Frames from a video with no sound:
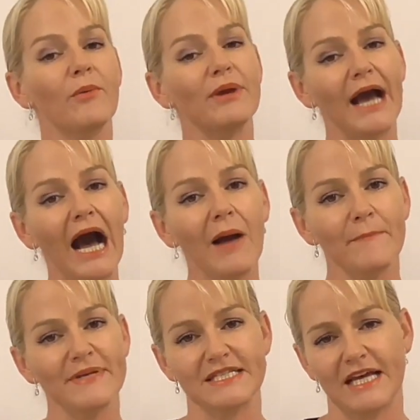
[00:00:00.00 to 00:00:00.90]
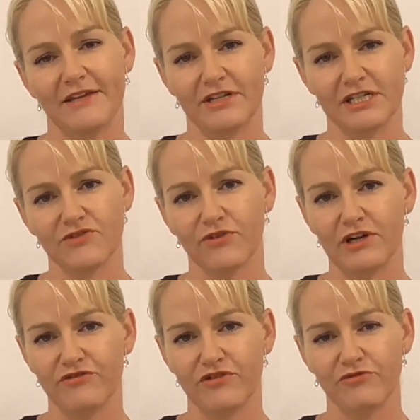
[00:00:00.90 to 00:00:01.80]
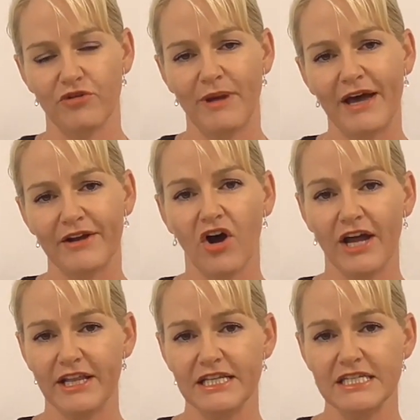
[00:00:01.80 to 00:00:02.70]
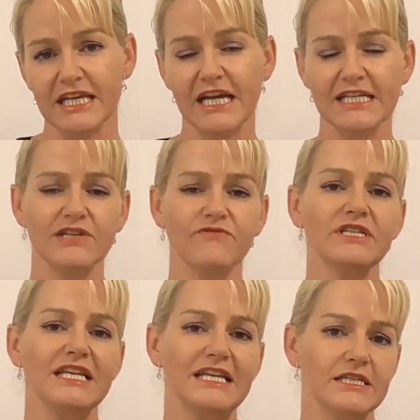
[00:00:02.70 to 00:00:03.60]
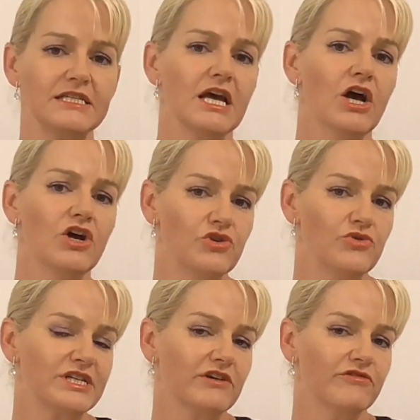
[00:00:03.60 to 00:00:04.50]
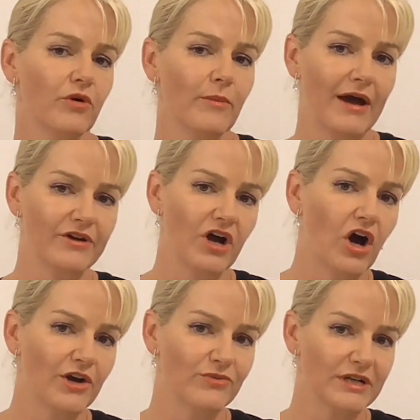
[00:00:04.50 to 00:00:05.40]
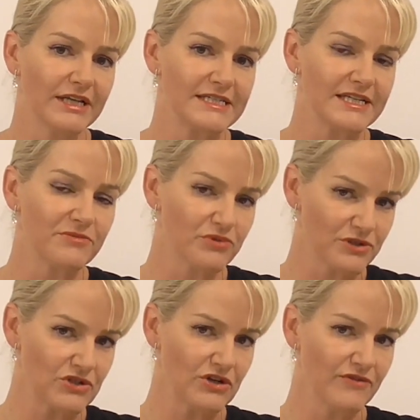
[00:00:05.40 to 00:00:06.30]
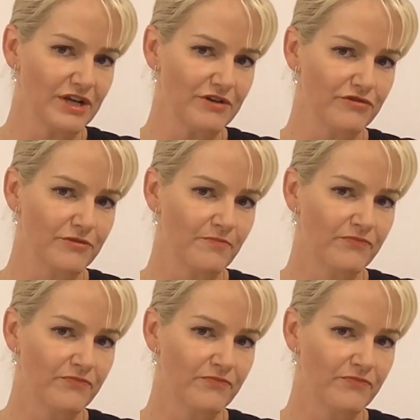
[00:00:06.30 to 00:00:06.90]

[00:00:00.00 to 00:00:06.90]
But we can't be saying that it's free from formaldehyde in this case if it is using a formaldehyde releasing preservative.